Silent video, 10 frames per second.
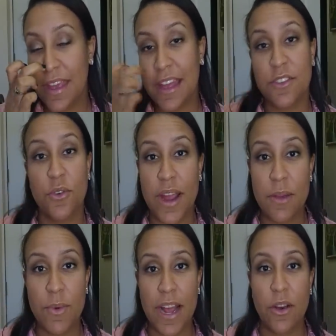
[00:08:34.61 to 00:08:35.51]
it's
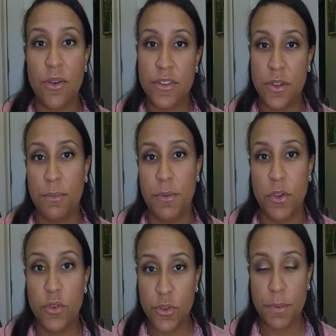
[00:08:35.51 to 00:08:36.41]
great when I go into the
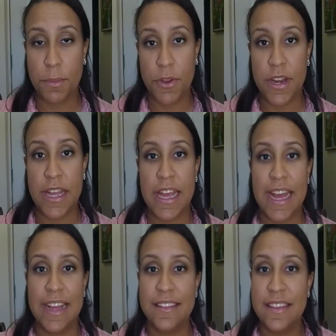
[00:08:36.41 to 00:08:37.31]
YouTube community
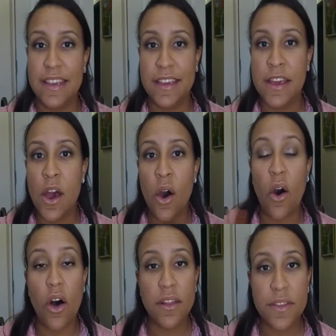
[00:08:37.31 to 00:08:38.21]
and I see
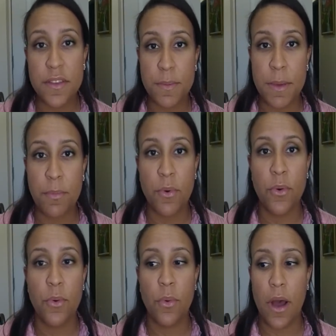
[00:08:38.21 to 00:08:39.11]
all of these
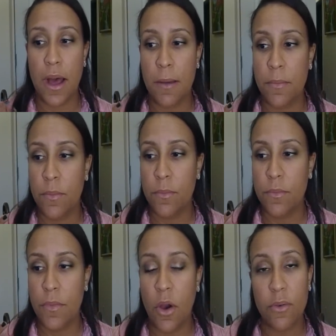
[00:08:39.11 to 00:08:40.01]
people um,
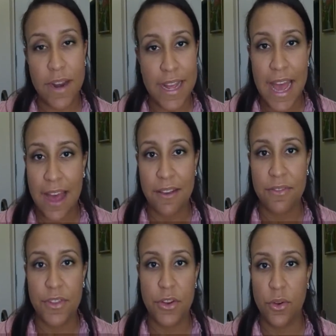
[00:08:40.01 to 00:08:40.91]
already
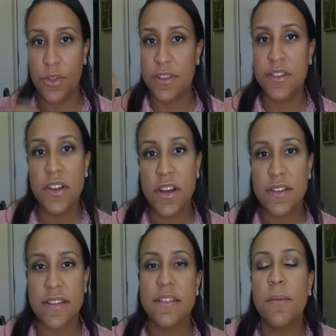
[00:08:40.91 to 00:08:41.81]
have, you know, these
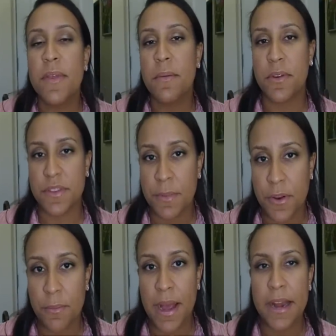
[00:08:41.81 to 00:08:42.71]
looks and some of them are
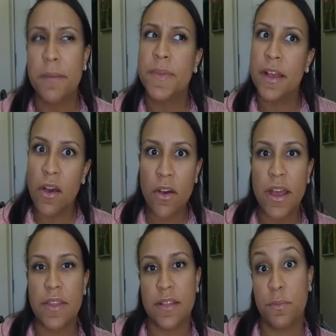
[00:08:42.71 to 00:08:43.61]
similar to mine. And I was like,
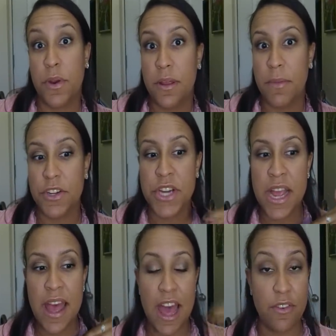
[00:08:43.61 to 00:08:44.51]
oh, okay, that's pretty much
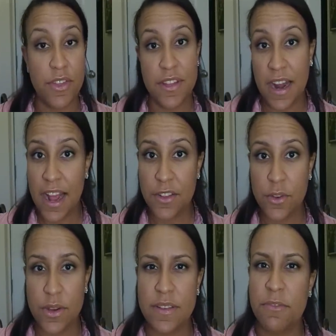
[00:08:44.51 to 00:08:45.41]
everything that
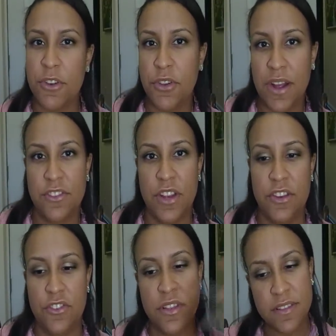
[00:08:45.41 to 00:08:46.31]
I do except for you guys
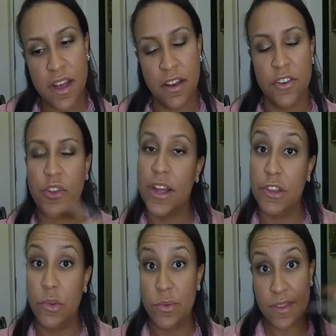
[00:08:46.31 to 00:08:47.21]
changed this color. So I
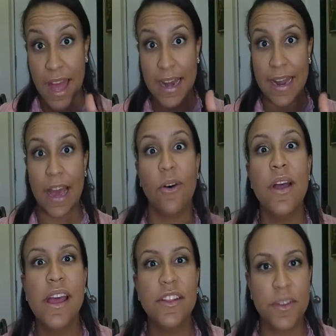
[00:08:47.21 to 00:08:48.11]
can use that
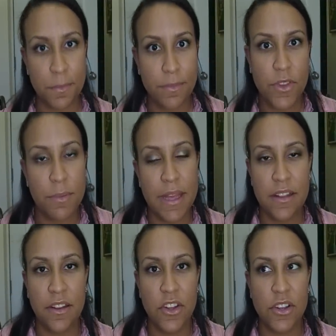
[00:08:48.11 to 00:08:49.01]
now to, to
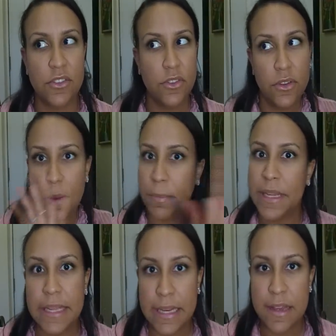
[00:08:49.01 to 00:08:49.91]
make the look
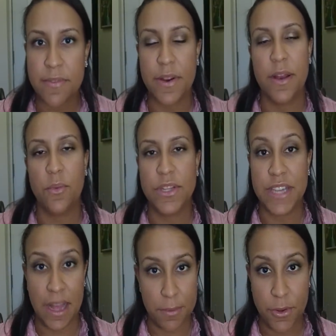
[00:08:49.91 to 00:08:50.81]
completely different,
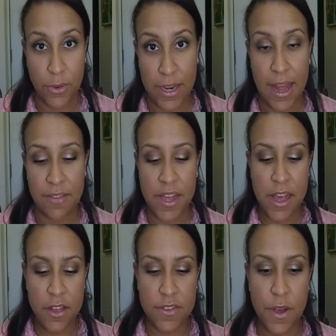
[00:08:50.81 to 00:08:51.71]
which I absolutely
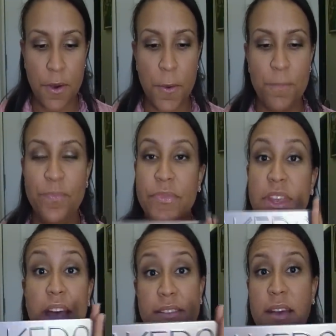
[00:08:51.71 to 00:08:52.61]
love. So
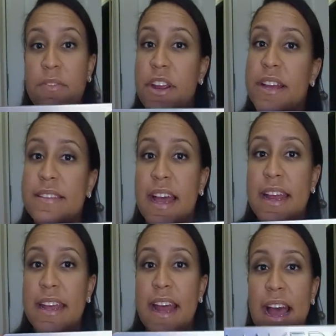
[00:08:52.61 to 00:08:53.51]
yes, I'm very
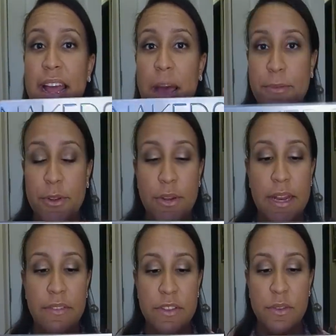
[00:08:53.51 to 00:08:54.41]
excited. I
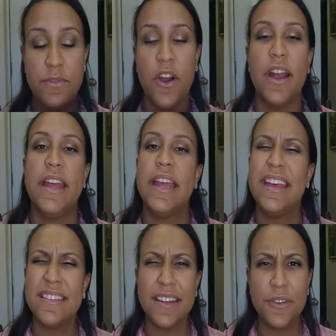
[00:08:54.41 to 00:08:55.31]
absolutely love it so far.
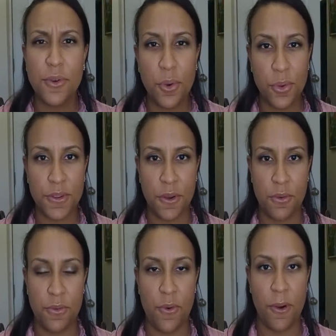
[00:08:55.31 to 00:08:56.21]
It is a little cool
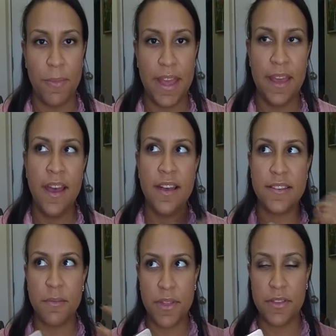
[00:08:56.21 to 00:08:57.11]
tone for me.
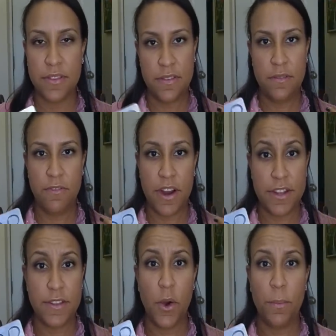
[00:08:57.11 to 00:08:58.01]
Some of the
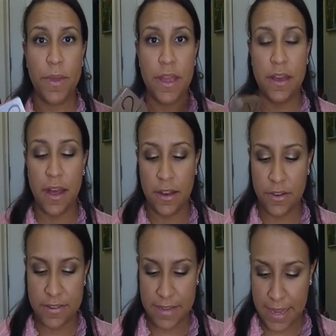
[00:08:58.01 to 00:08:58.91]
very taupey
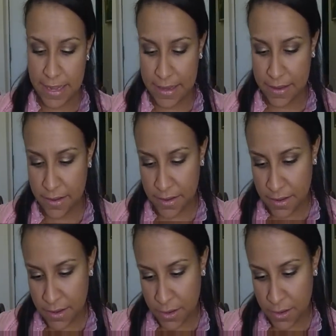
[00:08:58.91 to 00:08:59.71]
colors like